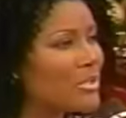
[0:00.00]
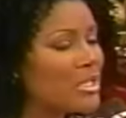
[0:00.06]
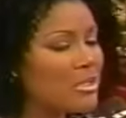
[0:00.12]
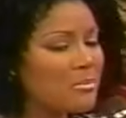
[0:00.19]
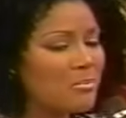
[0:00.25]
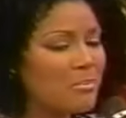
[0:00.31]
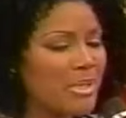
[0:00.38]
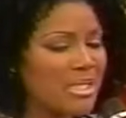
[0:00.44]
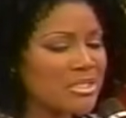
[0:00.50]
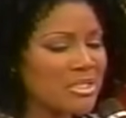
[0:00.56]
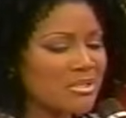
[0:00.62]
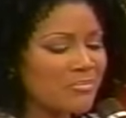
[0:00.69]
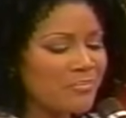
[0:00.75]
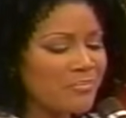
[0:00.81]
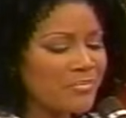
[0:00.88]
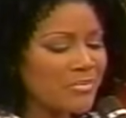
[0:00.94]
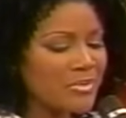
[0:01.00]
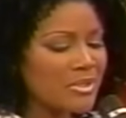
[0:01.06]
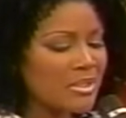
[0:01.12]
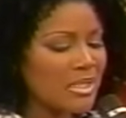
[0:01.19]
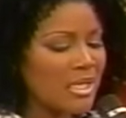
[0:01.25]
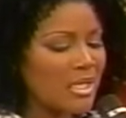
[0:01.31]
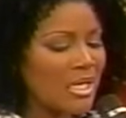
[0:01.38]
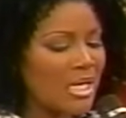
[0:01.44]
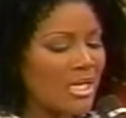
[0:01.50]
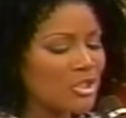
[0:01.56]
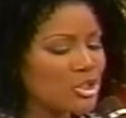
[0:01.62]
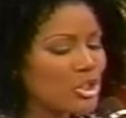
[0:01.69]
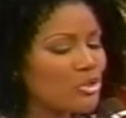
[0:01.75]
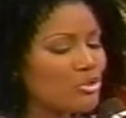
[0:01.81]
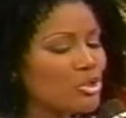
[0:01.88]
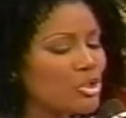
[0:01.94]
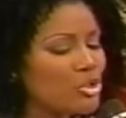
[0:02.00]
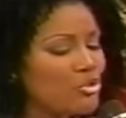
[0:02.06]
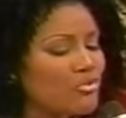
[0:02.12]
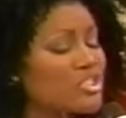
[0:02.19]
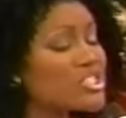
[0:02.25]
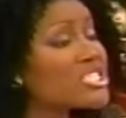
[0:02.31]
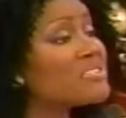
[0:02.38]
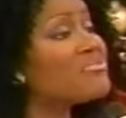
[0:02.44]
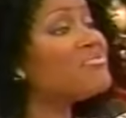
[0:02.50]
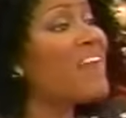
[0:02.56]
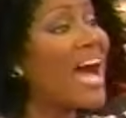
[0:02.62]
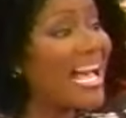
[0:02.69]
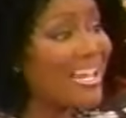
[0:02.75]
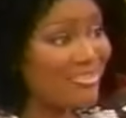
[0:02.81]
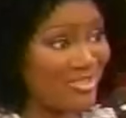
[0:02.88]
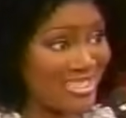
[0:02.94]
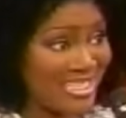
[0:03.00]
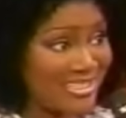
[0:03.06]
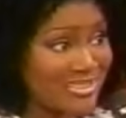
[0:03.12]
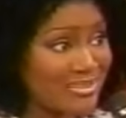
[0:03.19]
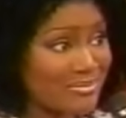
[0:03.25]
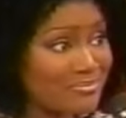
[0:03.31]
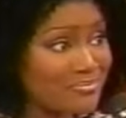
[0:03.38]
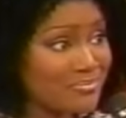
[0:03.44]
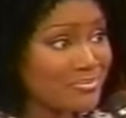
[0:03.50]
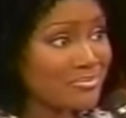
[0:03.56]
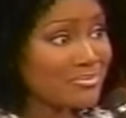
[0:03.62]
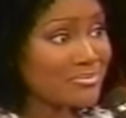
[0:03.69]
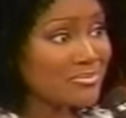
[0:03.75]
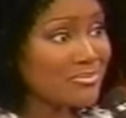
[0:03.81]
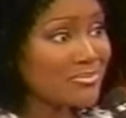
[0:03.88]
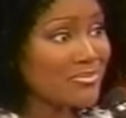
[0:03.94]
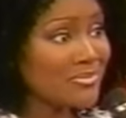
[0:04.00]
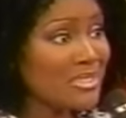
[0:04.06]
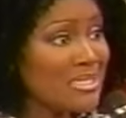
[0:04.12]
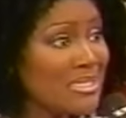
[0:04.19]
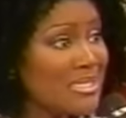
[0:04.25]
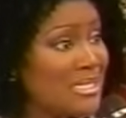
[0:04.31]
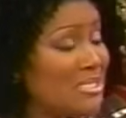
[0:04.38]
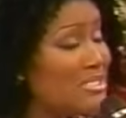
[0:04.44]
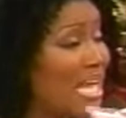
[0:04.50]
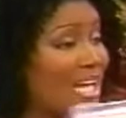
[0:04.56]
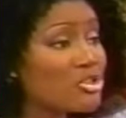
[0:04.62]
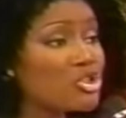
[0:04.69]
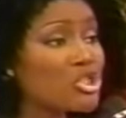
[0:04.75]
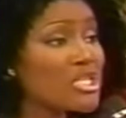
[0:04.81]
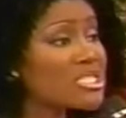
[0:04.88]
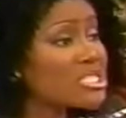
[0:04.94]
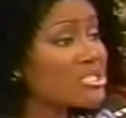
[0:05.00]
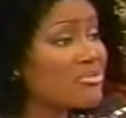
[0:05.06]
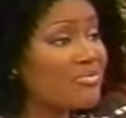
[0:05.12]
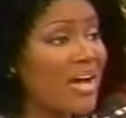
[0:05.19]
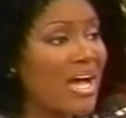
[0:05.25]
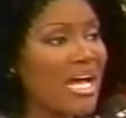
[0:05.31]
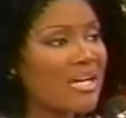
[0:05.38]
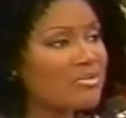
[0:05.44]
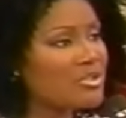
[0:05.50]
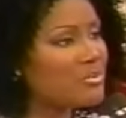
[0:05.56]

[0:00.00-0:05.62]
but until you've survived it, not just survived